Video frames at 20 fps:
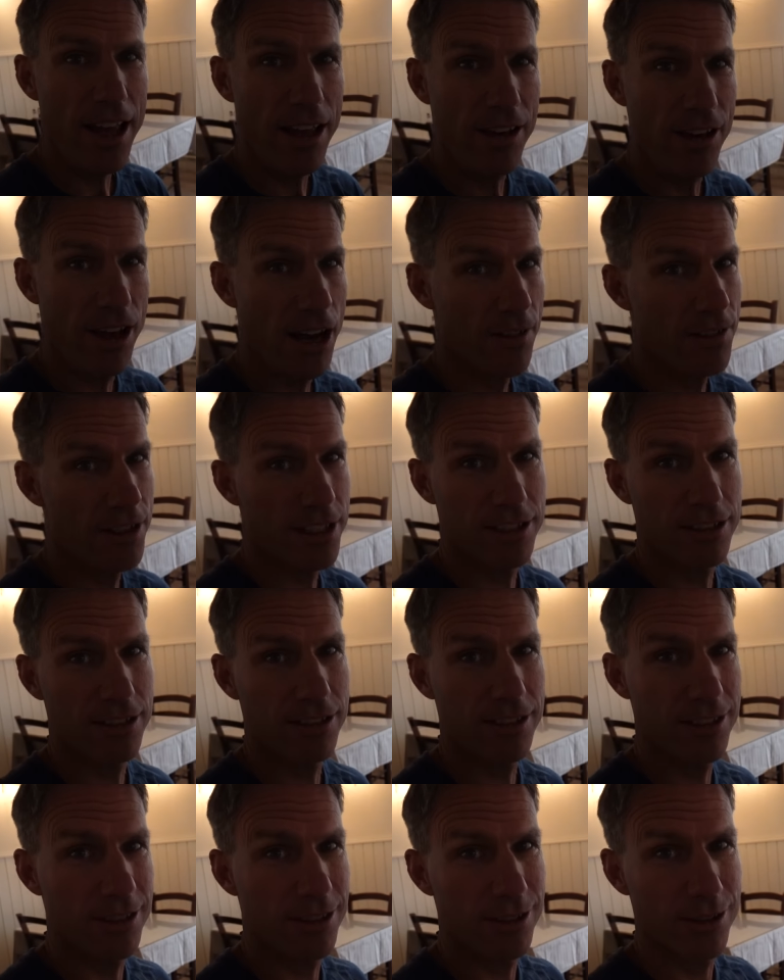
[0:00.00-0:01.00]
And
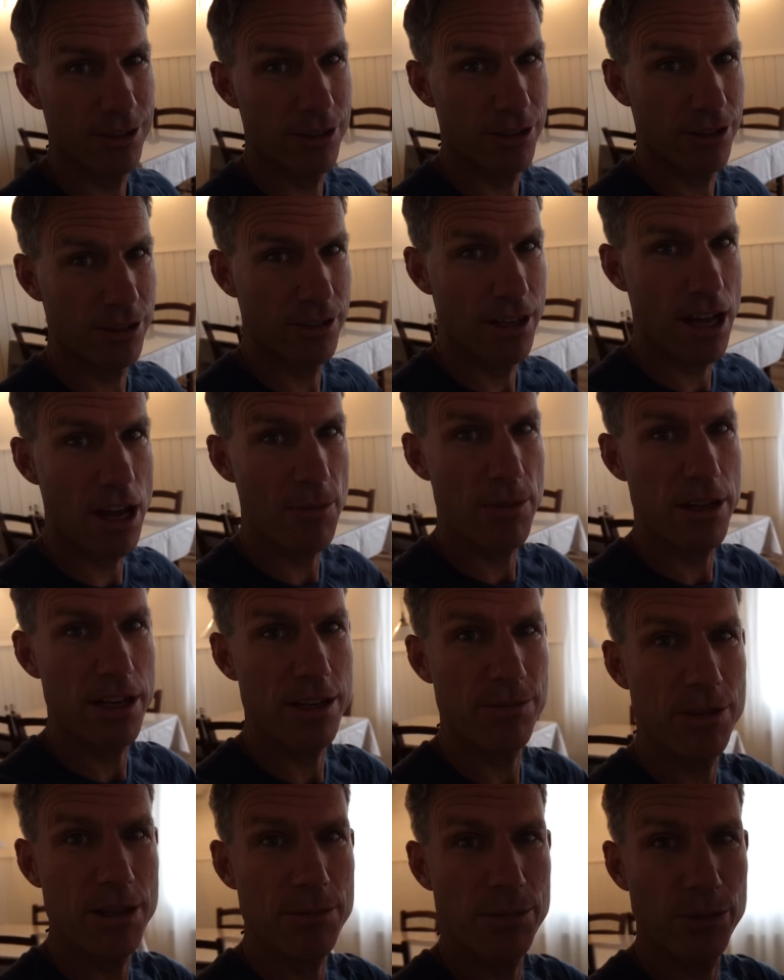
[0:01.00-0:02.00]
obviously, there's not
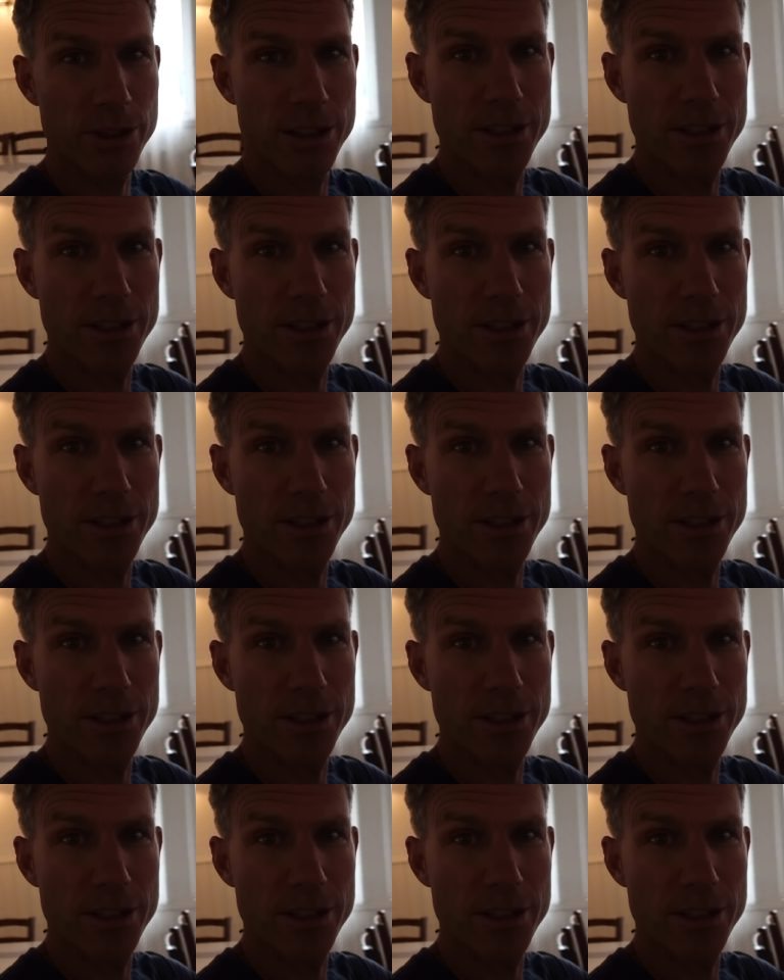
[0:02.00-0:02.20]
many people